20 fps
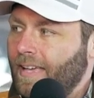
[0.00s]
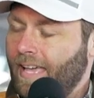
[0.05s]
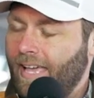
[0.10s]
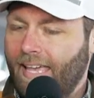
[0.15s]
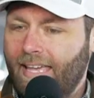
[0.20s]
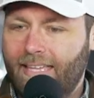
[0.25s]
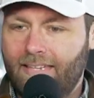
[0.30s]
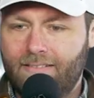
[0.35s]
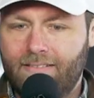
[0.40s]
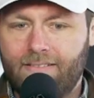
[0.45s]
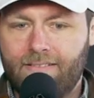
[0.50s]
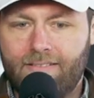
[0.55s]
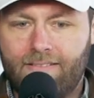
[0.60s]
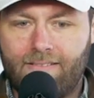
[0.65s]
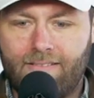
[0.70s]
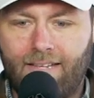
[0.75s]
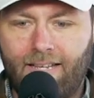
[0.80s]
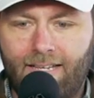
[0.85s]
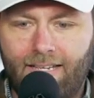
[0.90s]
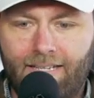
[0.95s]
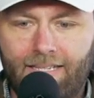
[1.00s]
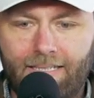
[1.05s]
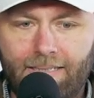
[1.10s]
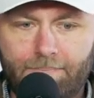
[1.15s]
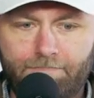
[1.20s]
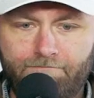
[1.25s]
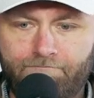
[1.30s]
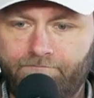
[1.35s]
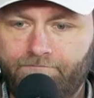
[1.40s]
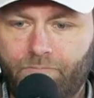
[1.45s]
and
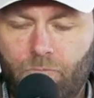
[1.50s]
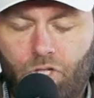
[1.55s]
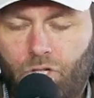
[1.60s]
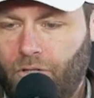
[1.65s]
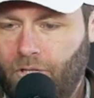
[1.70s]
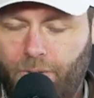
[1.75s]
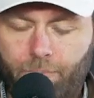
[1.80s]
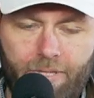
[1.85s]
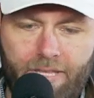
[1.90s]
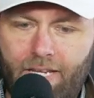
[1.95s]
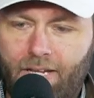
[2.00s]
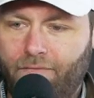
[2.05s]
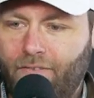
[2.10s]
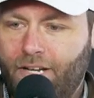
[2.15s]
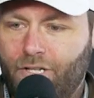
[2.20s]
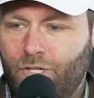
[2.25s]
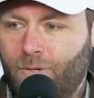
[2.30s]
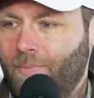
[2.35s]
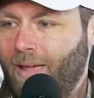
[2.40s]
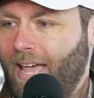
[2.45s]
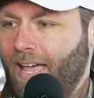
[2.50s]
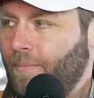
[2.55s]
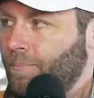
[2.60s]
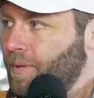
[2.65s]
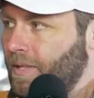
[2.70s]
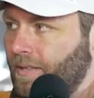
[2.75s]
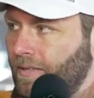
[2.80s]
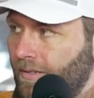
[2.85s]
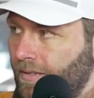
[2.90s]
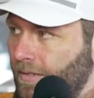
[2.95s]
certainly with Innovation Map
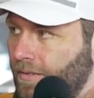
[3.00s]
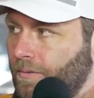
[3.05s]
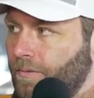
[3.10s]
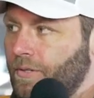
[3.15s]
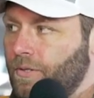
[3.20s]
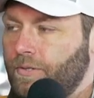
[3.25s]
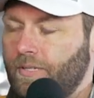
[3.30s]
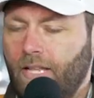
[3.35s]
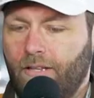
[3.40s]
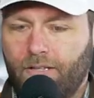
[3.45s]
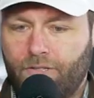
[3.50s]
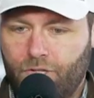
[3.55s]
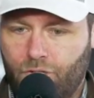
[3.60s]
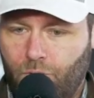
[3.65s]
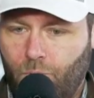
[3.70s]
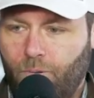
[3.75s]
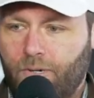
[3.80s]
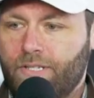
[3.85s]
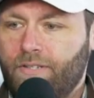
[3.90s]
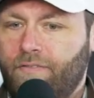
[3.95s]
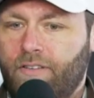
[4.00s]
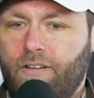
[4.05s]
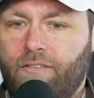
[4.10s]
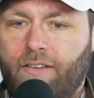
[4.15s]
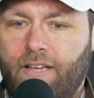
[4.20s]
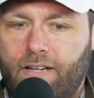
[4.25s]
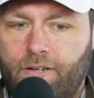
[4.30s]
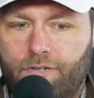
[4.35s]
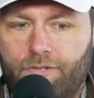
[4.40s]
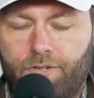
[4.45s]
and the telling the stories of
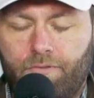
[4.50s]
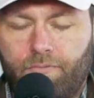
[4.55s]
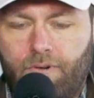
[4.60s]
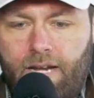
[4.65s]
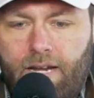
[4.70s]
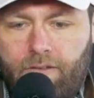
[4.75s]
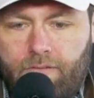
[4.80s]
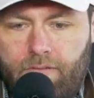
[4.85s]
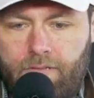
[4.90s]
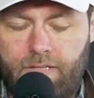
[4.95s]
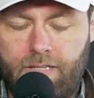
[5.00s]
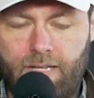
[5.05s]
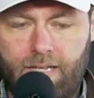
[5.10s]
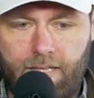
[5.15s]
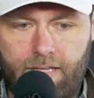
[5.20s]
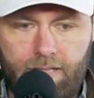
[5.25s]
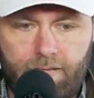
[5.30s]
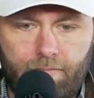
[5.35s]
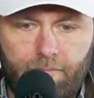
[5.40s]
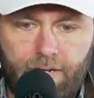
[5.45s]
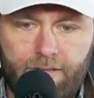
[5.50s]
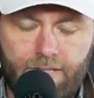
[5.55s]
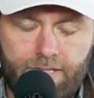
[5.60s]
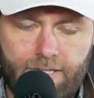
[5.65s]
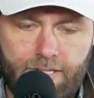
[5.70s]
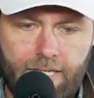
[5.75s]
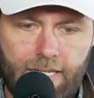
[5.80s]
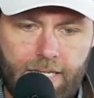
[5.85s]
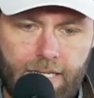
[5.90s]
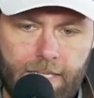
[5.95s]
innovators around the
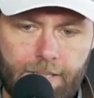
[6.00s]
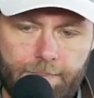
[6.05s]
city.